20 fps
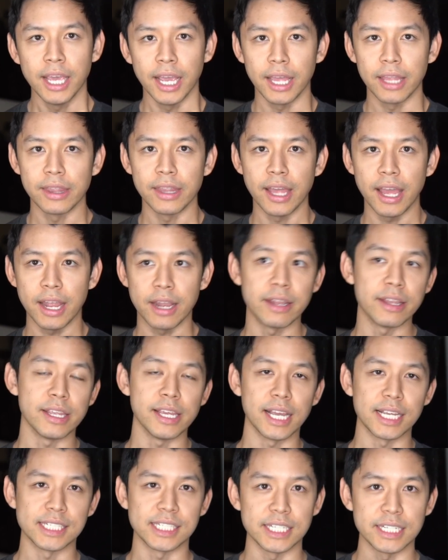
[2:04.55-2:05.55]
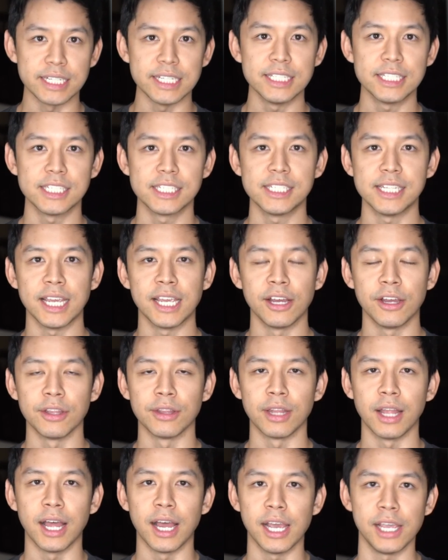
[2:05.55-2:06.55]
and then yes, it needs to stay
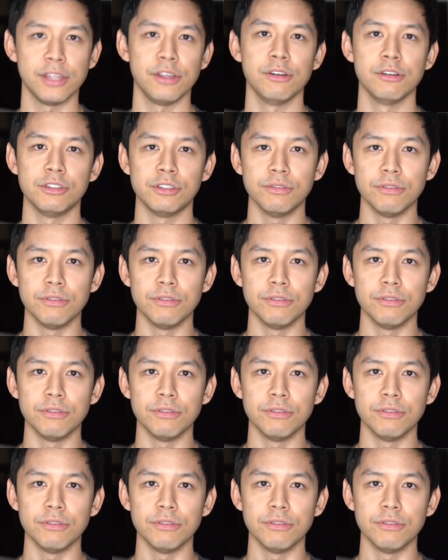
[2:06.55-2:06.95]
online.